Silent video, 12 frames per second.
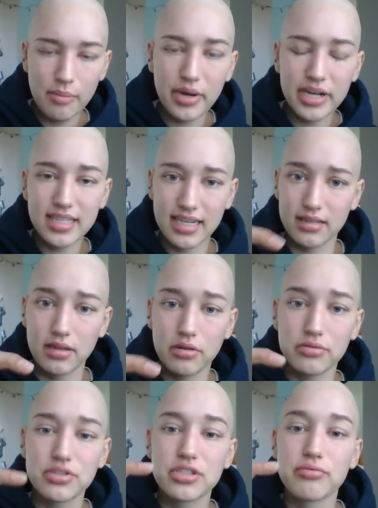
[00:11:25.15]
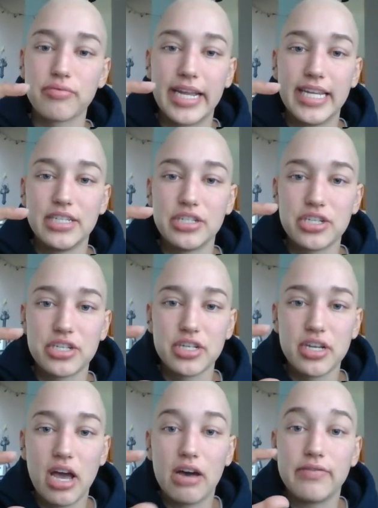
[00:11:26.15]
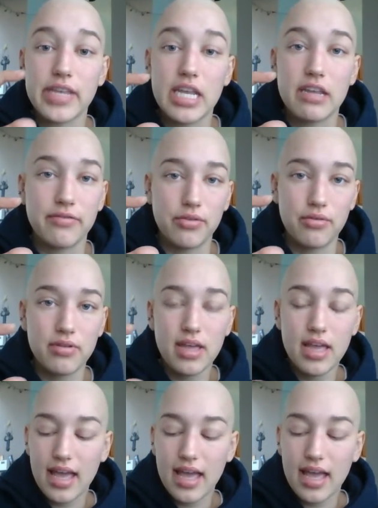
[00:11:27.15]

but it's like a little syringe of evil,